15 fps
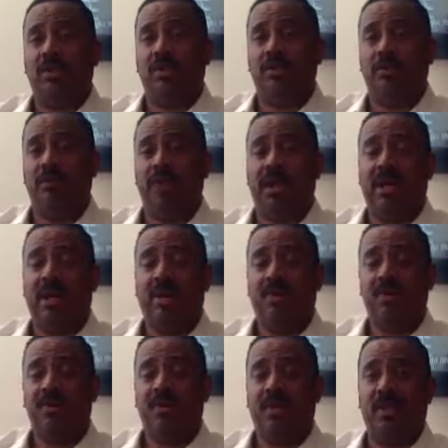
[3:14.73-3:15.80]
in my
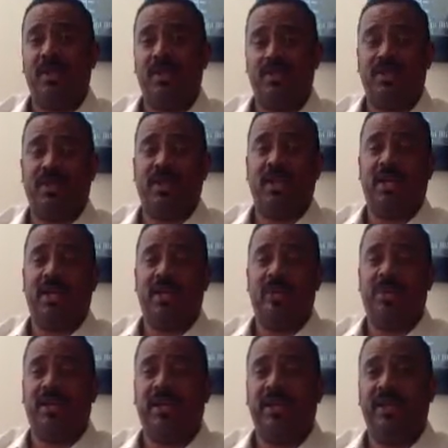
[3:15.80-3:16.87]
house, and just like
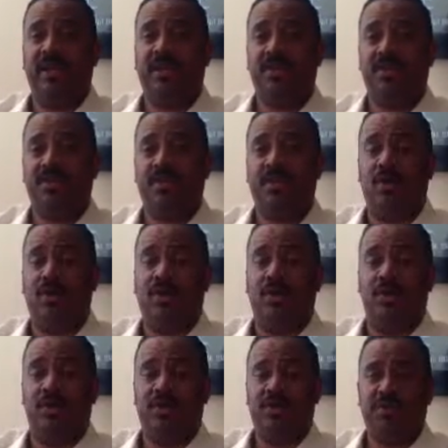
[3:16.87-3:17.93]
everybody else, we
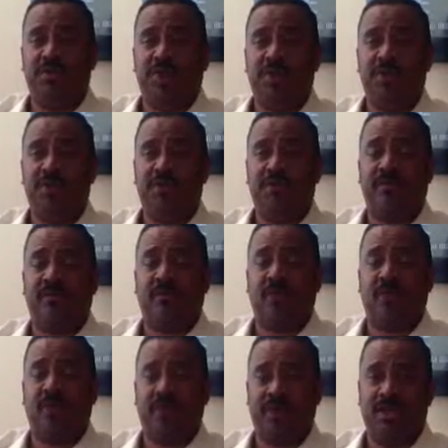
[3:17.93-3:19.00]
were displaced
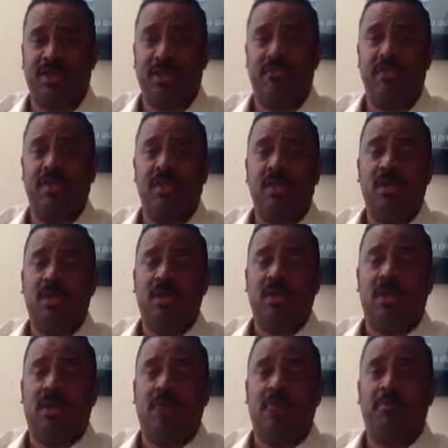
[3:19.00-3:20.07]
for a time.
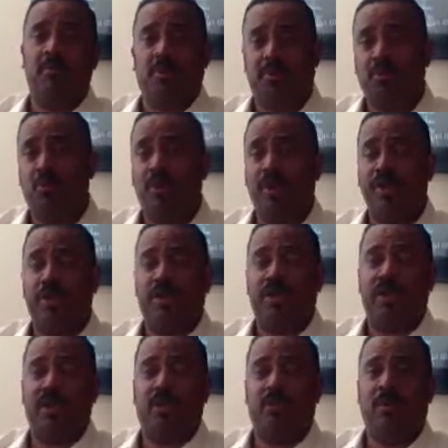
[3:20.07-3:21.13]
The point, though,
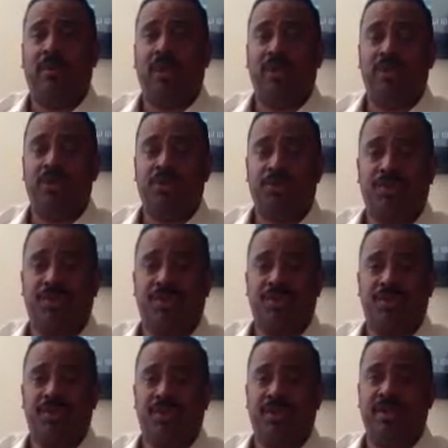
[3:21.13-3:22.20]
that I would like to
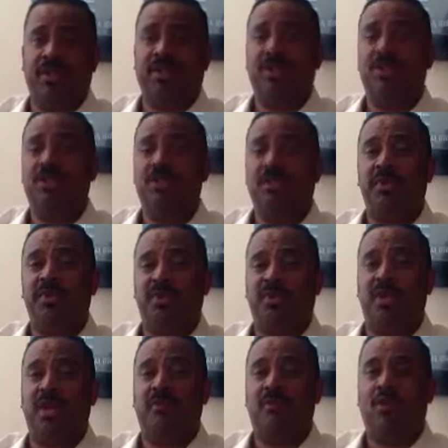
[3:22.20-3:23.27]
stress is that at least we still
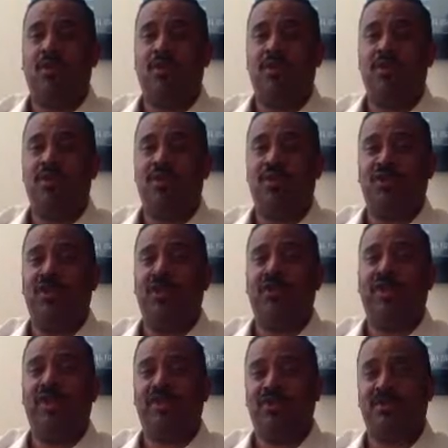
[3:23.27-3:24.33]
have homes to go
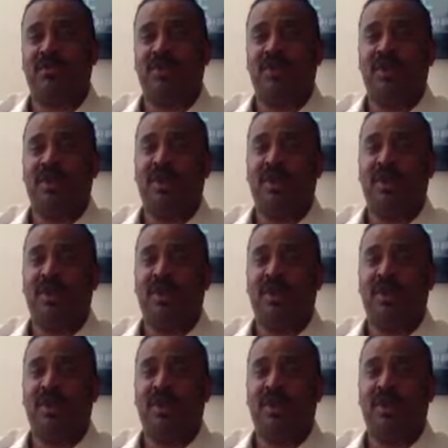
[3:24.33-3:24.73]
back to.